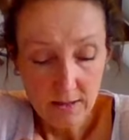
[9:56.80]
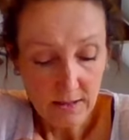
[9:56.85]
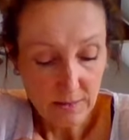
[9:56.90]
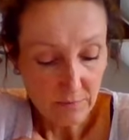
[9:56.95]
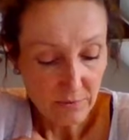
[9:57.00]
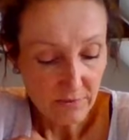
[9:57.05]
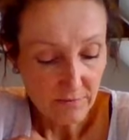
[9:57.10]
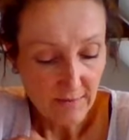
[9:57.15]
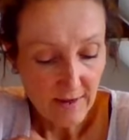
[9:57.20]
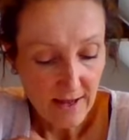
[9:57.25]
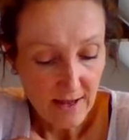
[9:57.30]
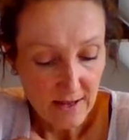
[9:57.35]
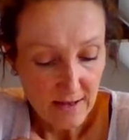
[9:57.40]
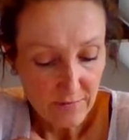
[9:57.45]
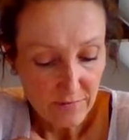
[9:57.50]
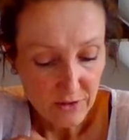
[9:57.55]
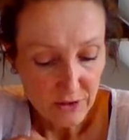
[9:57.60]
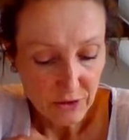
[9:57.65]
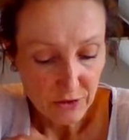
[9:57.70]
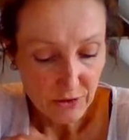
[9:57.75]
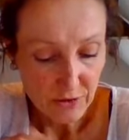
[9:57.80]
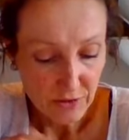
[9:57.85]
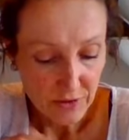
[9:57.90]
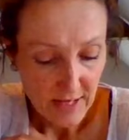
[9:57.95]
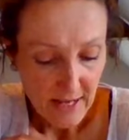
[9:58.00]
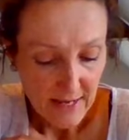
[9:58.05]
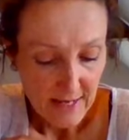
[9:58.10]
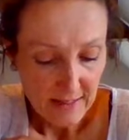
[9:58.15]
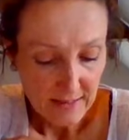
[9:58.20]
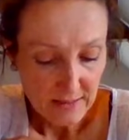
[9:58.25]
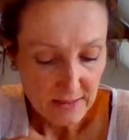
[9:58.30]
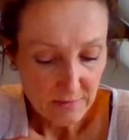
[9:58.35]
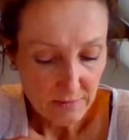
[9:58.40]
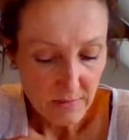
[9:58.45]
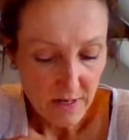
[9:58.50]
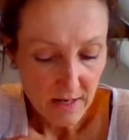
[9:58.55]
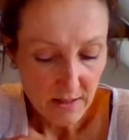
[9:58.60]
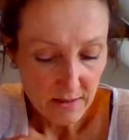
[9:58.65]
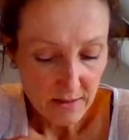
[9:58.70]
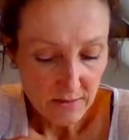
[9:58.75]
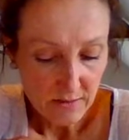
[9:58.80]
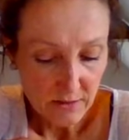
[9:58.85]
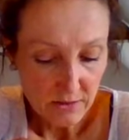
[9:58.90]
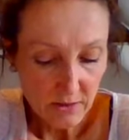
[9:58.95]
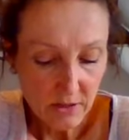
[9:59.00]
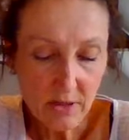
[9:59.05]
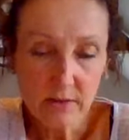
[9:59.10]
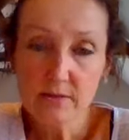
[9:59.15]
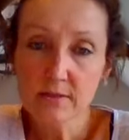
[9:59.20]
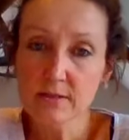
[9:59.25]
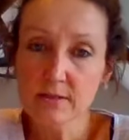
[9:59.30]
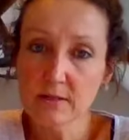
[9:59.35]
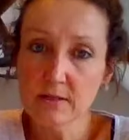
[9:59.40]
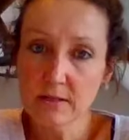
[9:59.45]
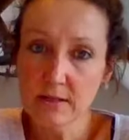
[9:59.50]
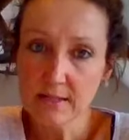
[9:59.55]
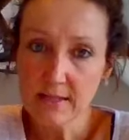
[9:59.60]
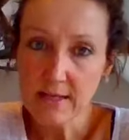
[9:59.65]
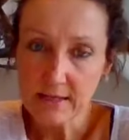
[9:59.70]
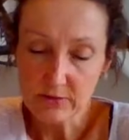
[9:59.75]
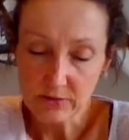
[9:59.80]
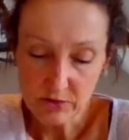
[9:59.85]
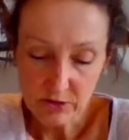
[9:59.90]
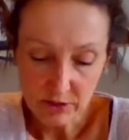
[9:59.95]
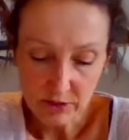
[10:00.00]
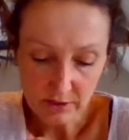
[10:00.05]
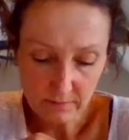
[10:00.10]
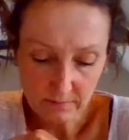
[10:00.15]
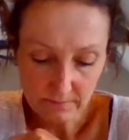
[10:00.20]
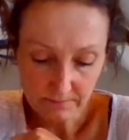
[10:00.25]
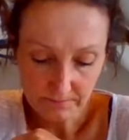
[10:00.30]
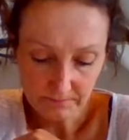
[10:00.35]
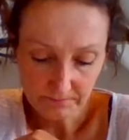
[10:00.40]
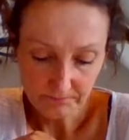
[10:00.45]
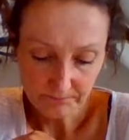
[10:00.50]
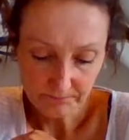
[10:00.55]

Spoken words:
Number five, do they demand constant attention